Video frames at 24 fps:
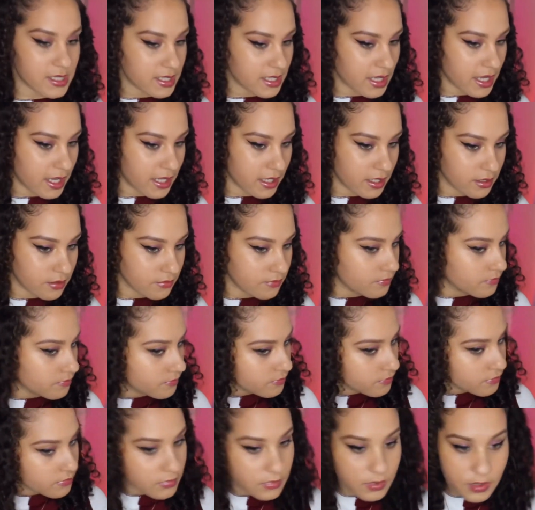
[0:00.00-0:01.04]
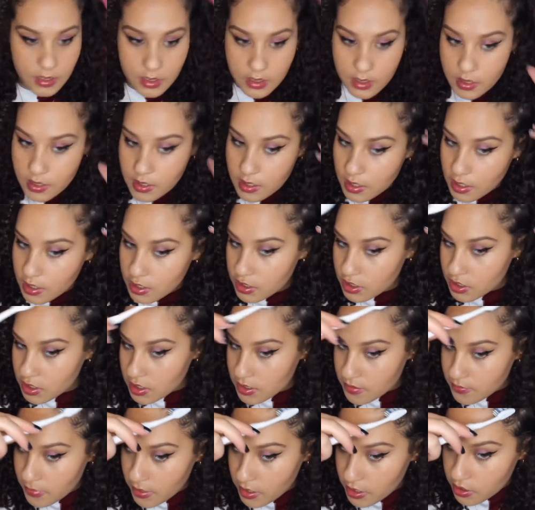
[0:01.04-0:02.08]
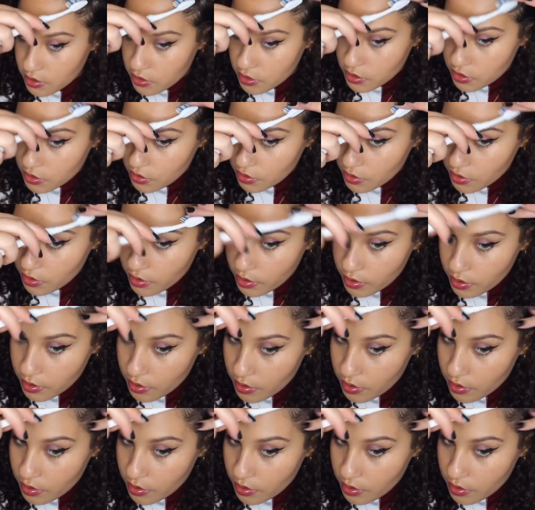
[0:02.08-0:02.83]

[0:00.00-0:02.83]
again, just make sure